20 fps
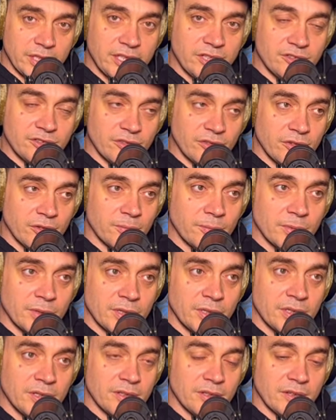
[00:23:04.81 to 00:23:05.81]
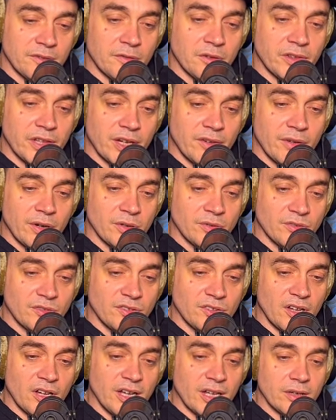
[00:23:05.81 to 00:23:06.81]
Each of them, they've got their own
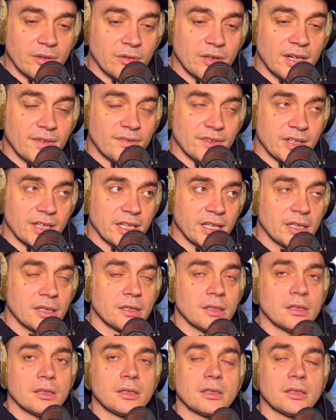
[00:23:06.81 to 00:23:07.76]
style, haven't they?